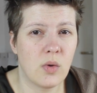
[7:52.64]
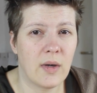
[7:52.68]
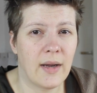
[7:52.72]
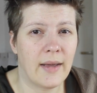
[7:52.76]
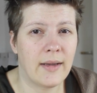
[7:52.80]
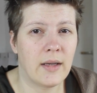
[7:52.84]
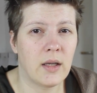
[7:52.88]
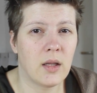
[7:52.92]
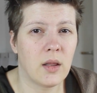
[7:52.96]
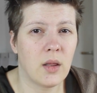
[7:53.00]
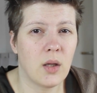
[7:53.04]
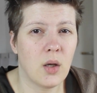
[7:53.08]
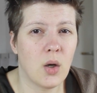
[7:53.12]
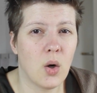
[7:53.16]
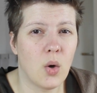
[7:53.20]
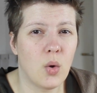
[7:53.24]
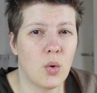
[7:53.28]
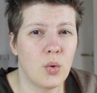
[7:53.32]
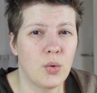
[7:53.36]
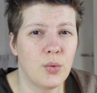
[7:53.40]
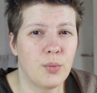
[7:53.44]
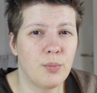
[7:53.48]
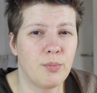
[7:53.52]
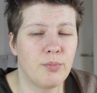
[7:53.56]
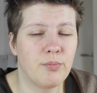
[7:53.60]
Like in the
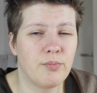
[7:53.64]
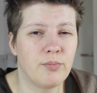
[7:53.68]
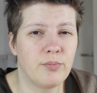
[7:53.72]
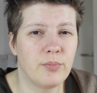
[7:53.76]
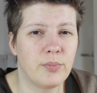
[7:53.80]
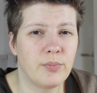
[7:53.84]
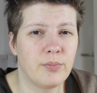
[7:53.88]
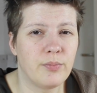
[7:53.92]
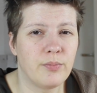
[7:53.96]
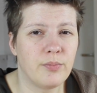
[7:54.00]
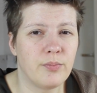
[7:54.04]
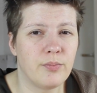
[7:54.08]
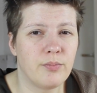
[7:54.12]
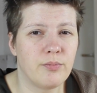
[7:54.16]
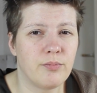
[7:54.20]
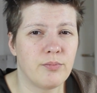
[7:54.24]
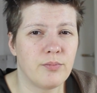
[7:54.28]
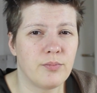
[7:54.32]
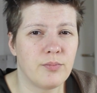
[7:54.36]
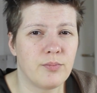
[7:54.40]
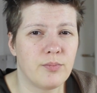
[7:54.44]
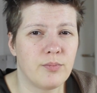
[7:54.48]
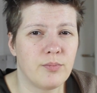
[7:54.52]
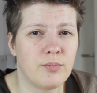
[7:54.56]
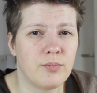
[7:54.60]
old
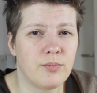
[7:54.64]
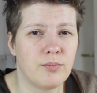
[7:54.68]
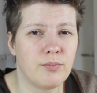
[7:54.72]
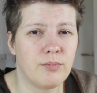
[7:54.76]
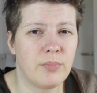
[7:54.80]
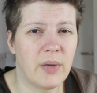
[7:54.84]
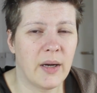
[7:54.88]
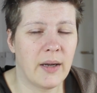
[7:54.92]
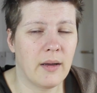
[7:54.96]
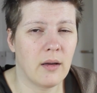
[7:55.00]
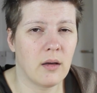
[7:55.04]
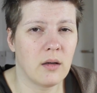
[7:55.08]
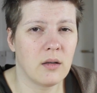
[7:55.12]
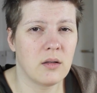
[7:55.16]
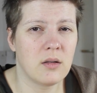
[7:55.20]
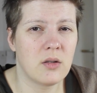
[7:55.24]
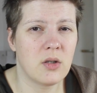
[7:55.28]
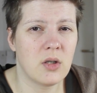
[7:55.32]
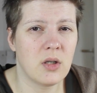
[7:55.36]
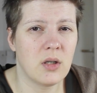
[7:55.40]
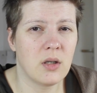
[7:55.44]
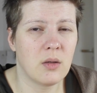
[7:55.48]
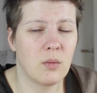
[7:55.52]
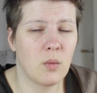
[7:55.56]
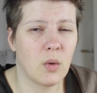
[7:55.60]

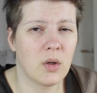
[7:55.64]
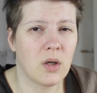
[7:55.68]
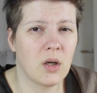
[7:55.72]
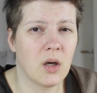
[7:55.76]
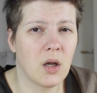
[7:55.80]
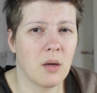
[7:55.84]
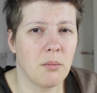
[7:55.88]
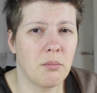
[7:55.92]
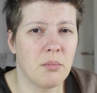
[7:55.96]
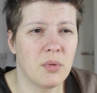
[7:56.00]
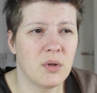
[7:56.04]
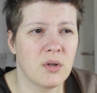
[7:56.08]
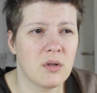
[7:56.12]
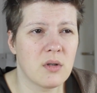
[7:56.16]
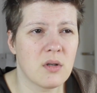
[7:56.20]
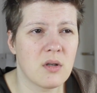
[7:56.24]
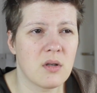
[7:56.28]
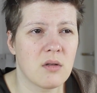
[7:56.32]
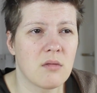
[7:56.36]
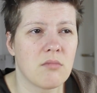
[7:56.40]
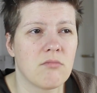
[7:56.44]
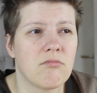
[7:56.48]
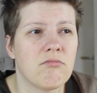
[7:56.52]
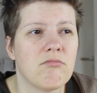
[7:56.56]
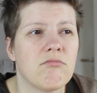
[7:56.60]
biology and whatnot
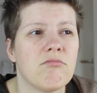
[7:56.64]
books.